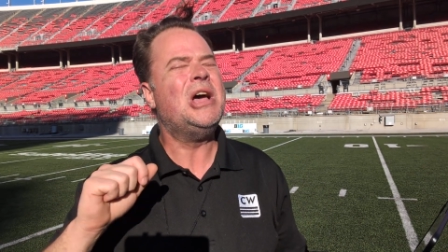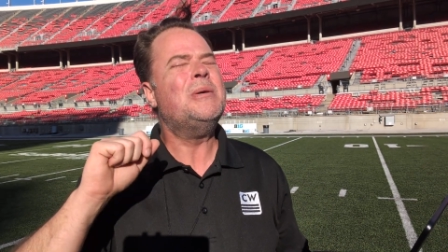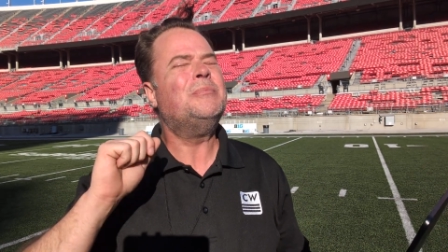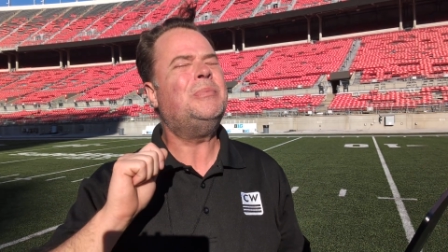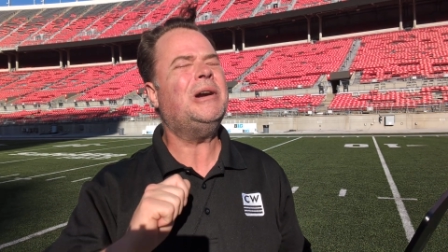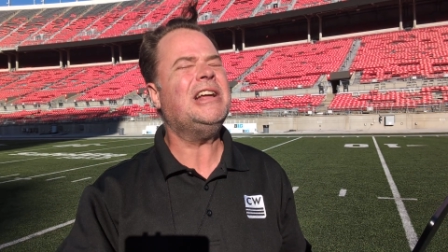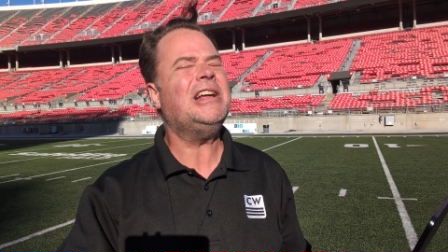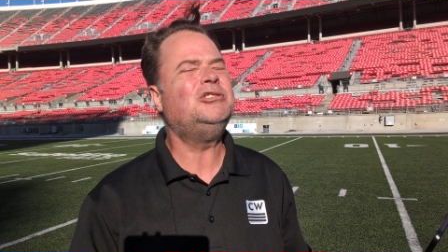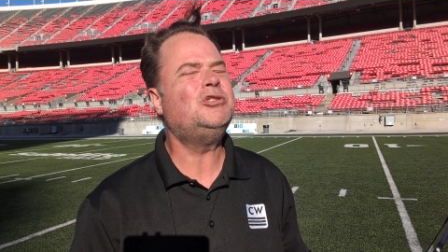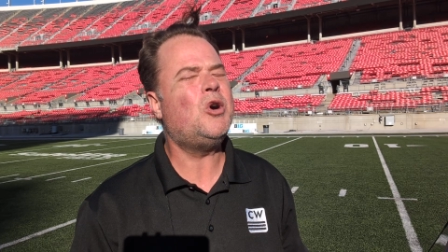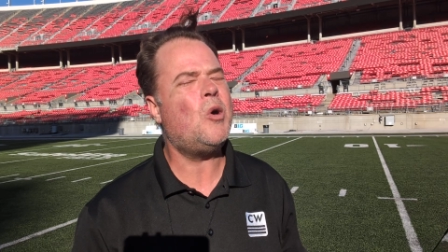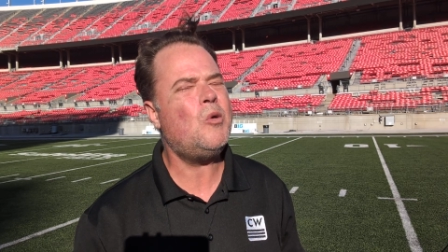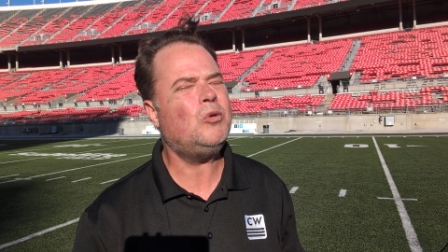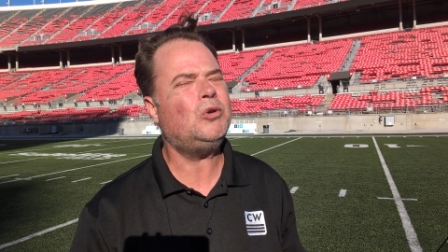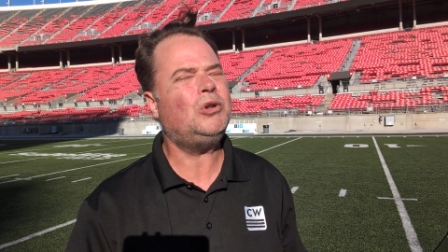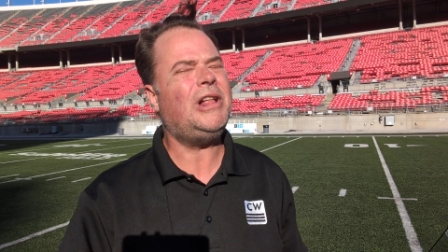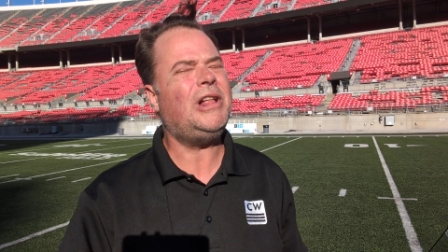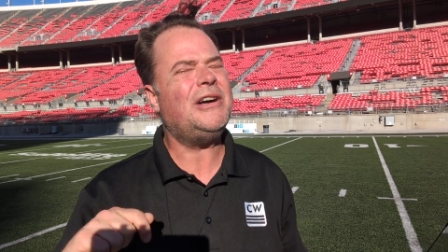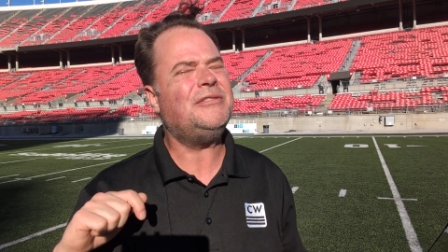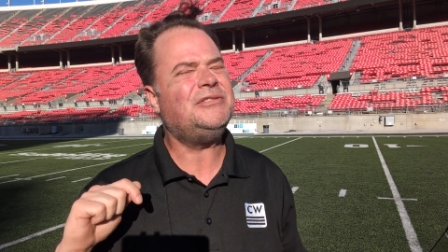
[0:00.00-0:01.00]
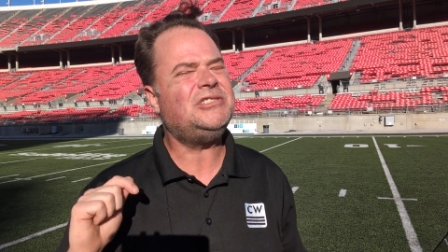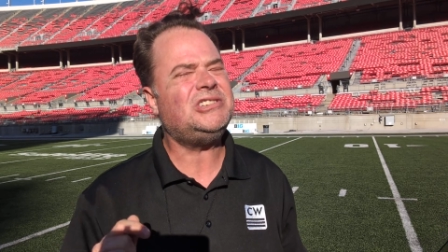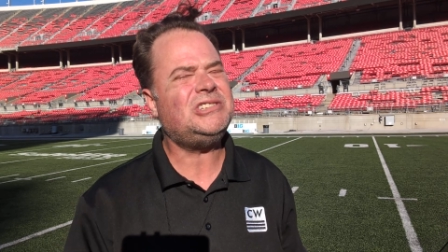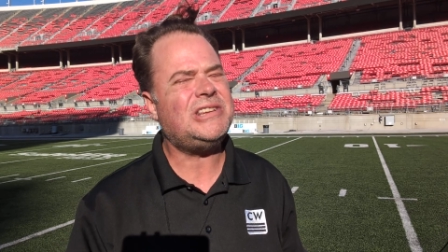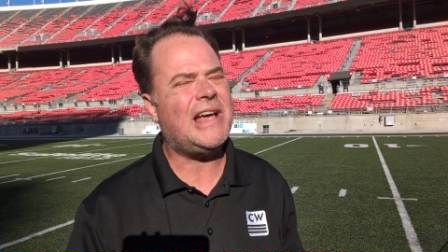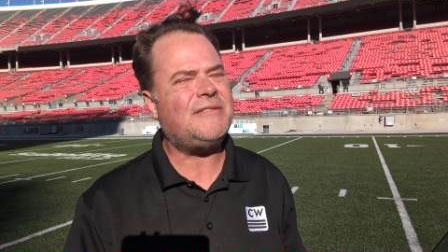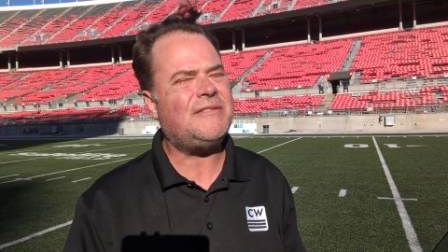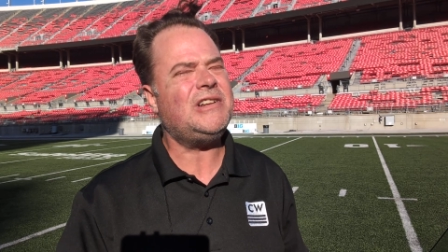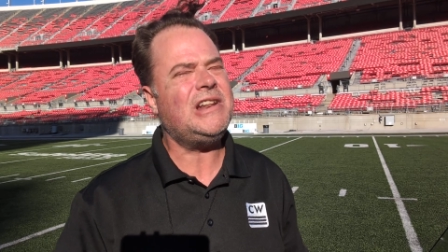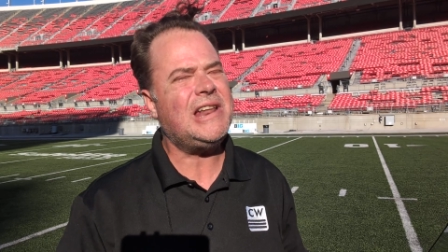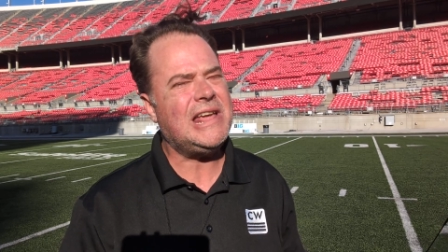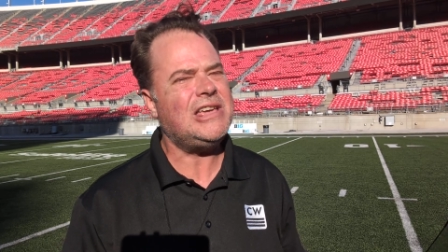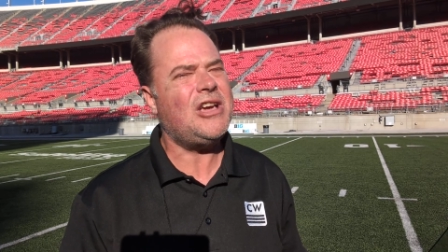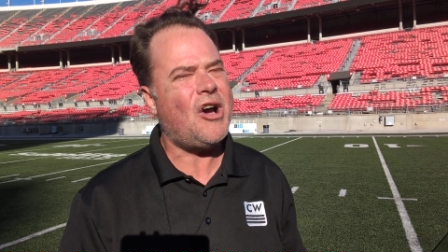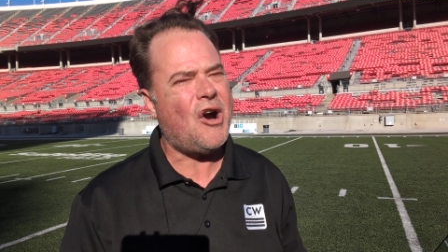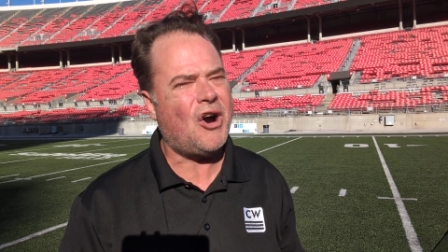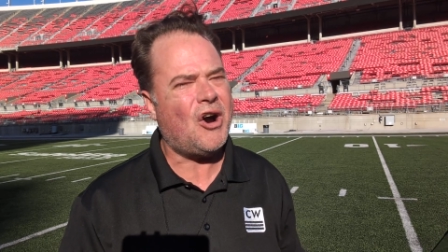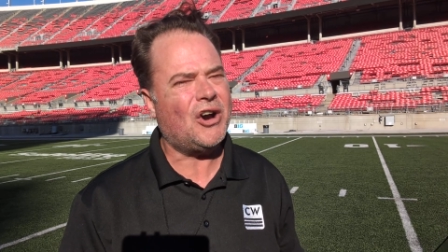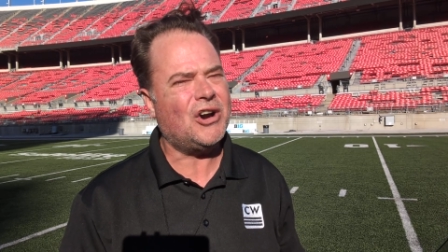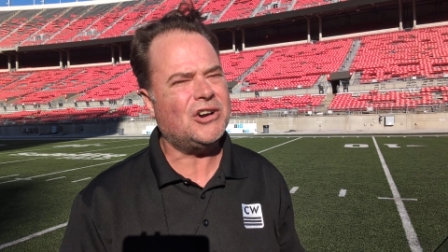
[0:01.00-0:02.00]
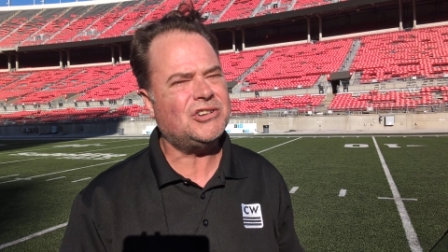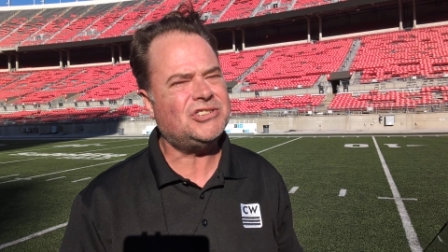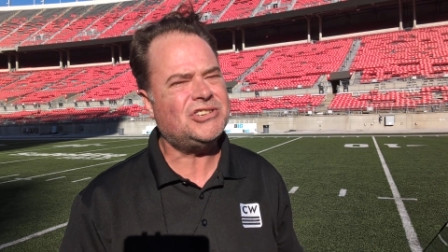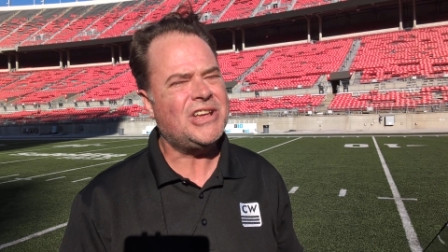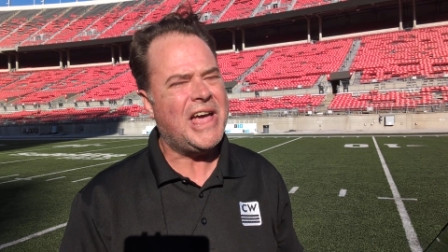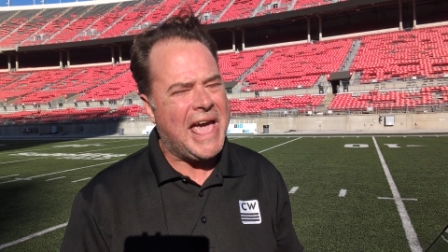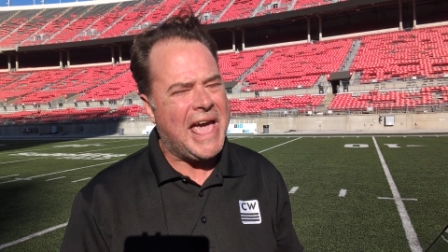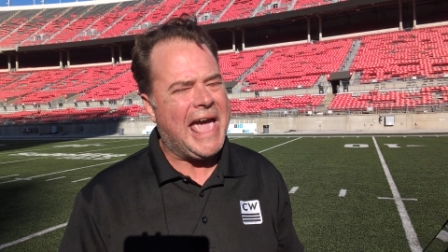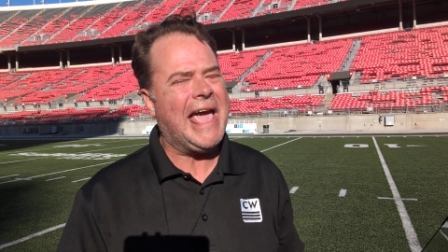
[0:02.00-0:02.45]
but a total of 70 yards.